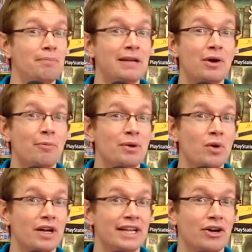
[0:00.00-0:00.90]
may well be
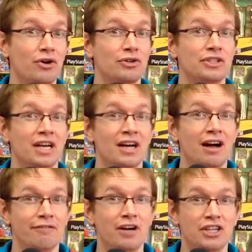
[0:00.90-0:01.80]
working on
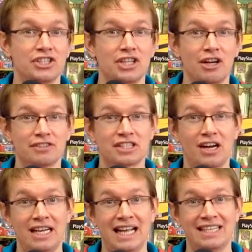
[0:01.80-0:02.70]
a version of
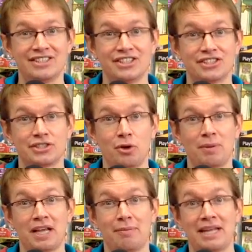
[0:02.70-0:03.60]
Skylanders that will be
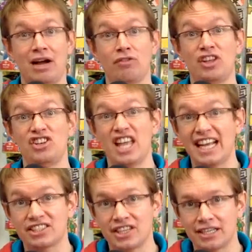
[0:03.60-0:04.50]
coming out on the
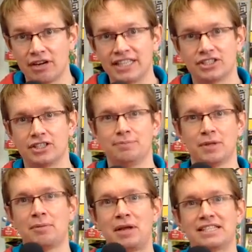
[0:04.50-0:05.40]
next generation,
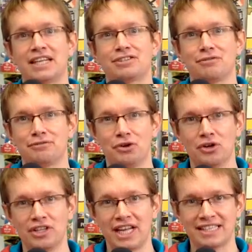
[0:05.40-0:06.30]
PlayStation 4
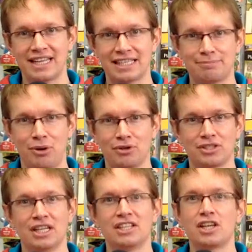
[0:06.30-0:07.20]
and the next Xbox.
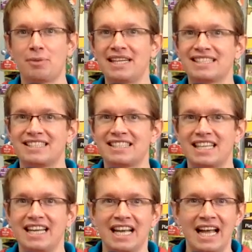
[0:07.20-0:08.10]
So it'll be interesting to
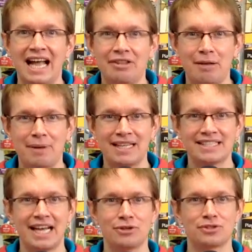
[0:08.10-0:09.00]
see how that pans
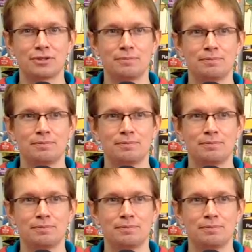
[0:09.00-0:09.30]
out.